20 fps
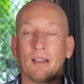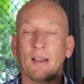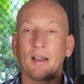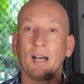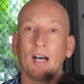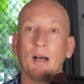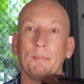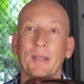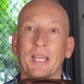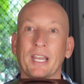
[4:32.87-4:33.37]

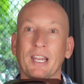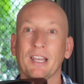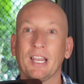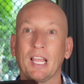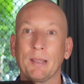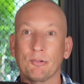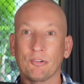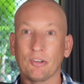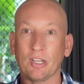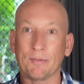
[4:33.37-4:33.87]
and it
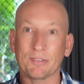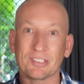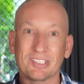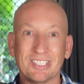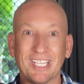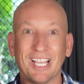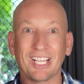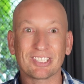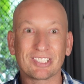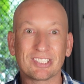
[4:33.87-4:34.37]
enables you to have a
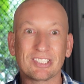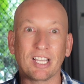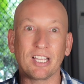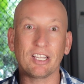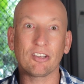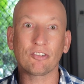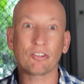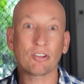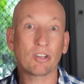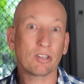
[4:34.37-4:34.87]
sound
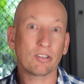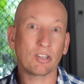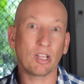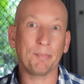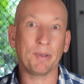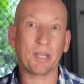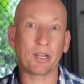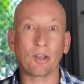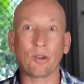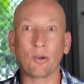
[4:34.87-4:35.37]
stage no
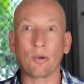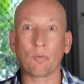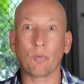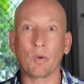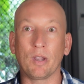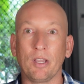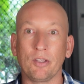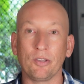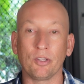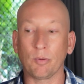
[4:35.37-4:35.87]
matter
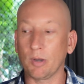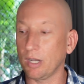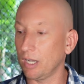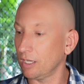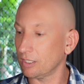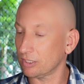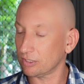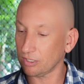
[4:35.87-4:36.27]
where you are.